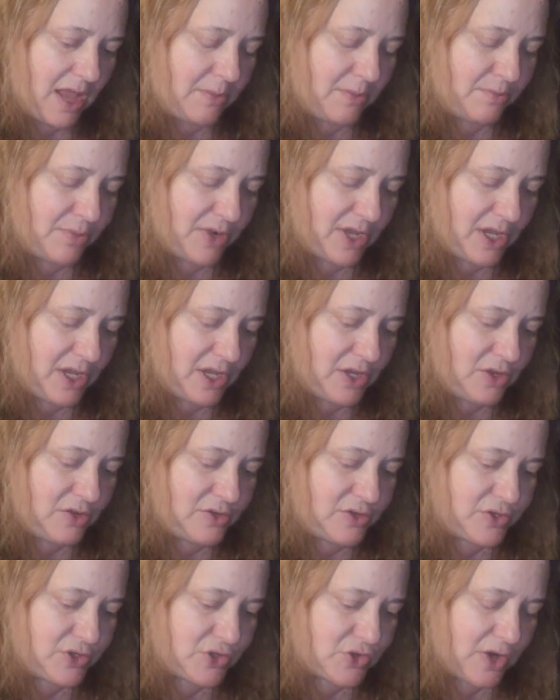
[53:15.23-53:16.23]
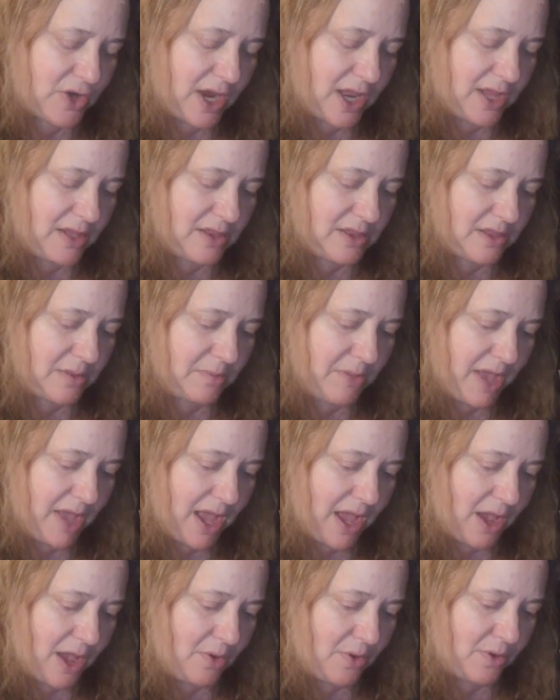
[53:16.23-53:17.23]
and bringing you strength and
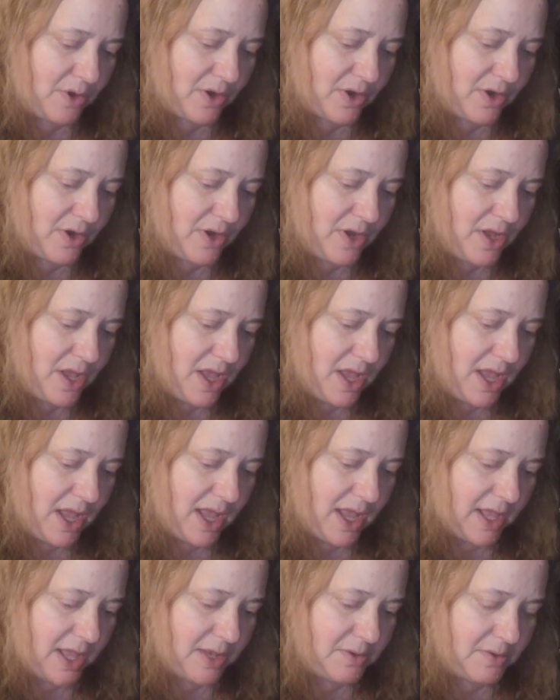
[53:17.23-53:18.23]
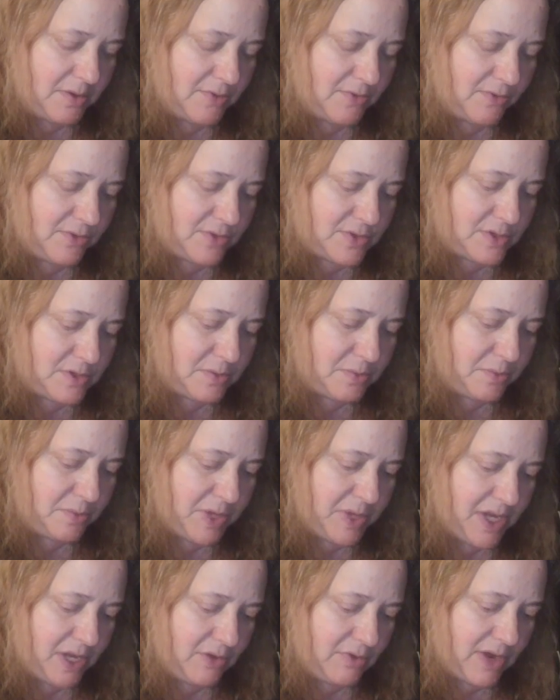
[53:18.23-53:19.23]
power and
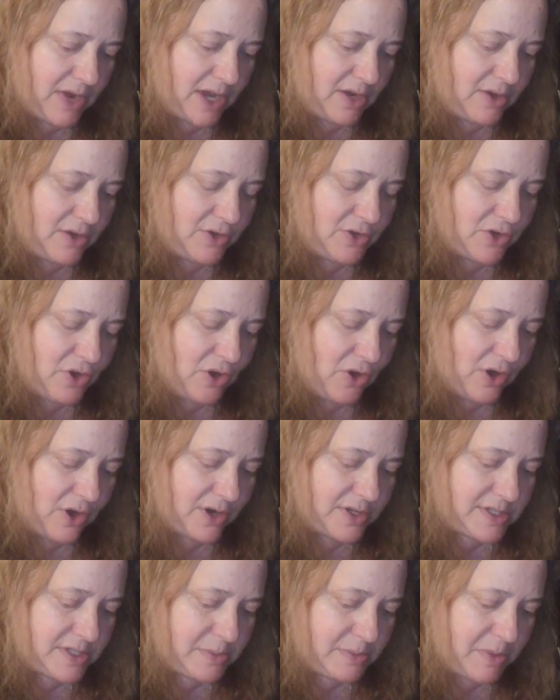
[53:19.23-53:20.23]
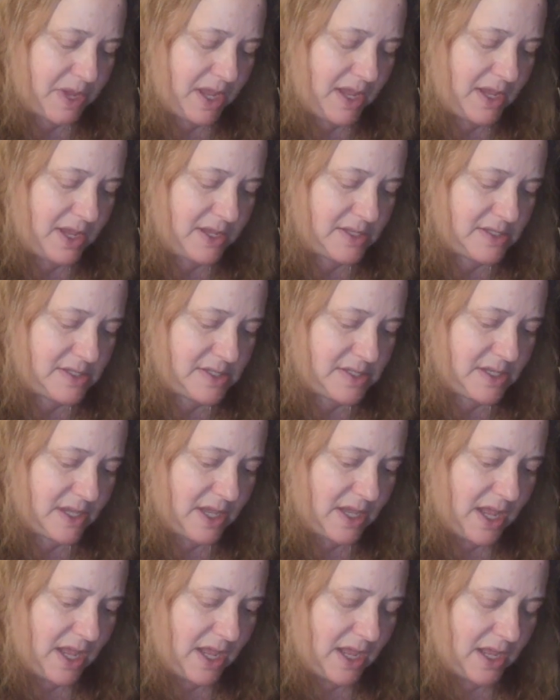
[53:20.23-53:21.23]
being right on your heart space
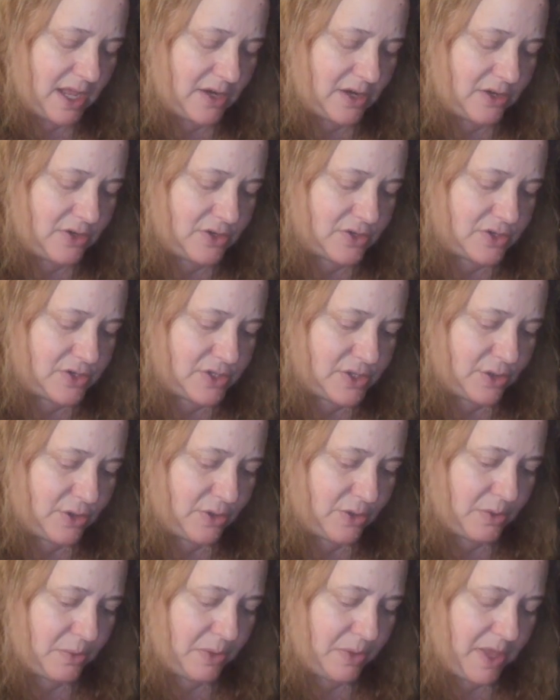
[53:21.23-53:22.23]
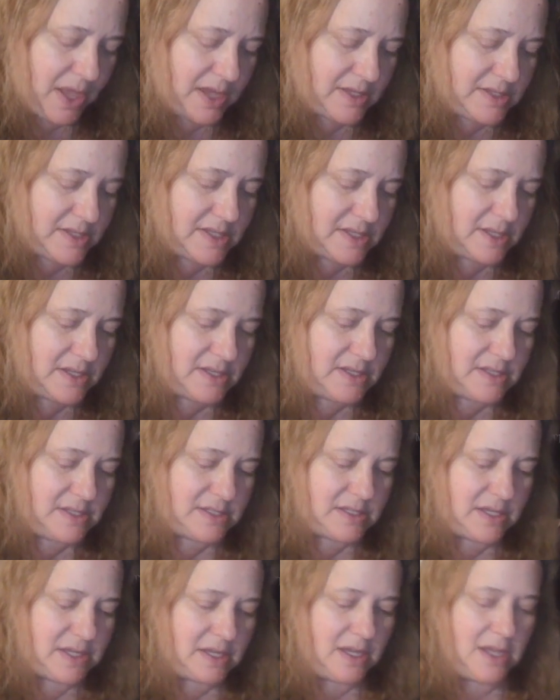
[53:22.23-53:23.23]
and on your solar
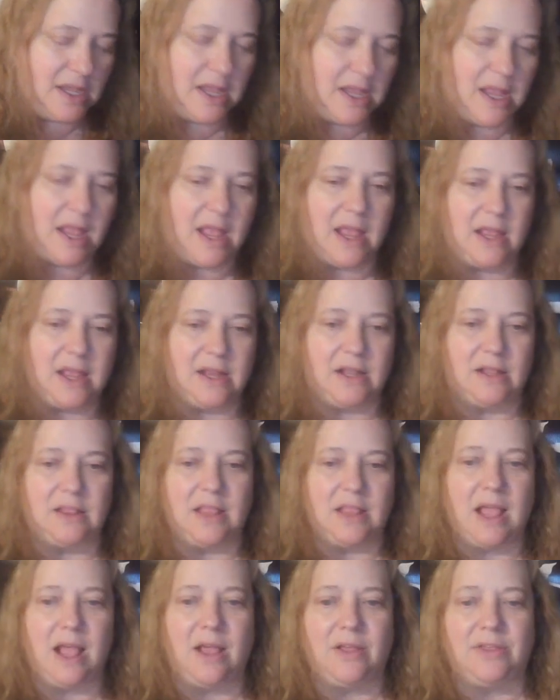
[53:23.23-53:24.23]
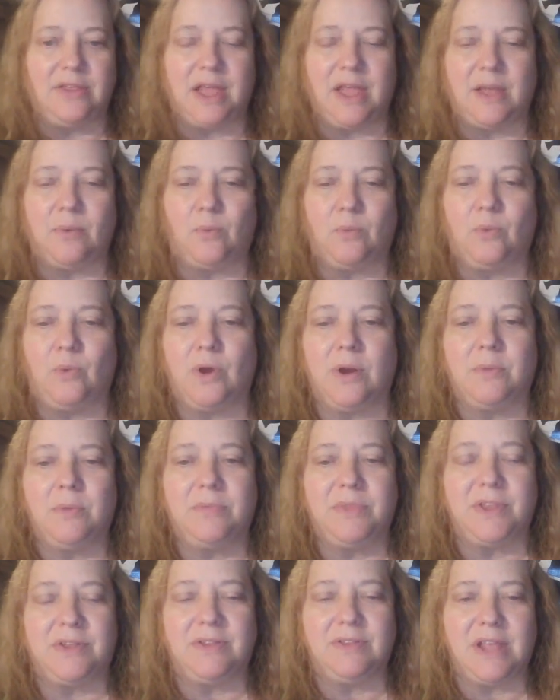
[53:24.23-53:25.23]
plexus and allow that
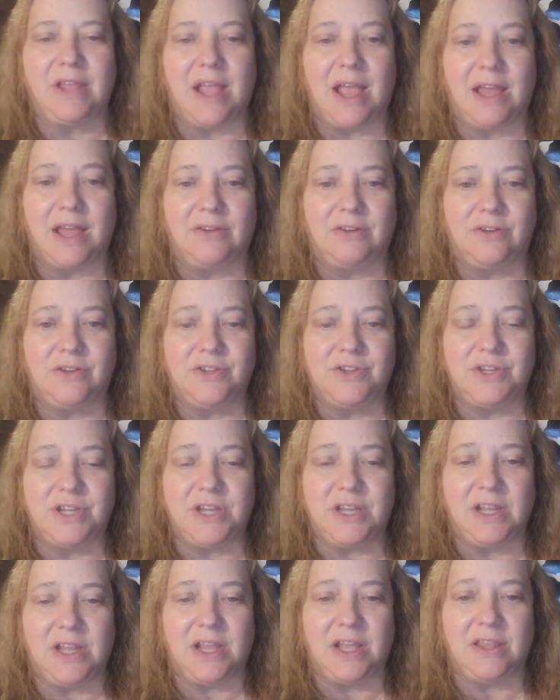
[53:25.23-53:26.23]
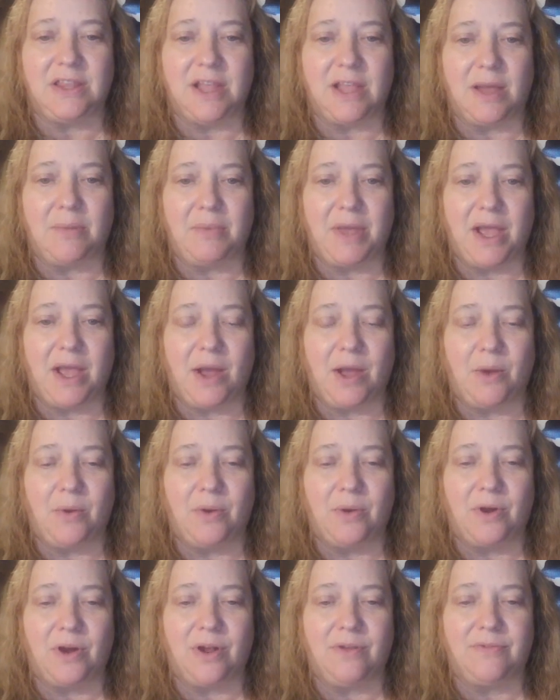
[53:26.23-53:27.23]
warmth and the energy and that
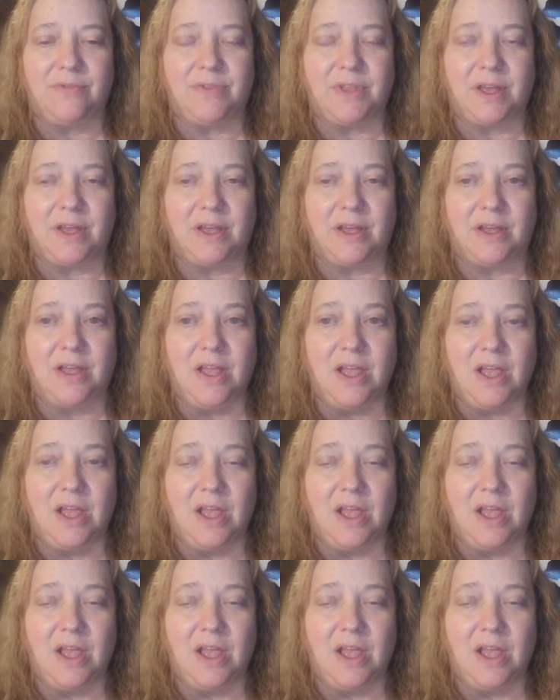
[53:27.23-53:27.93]
power of the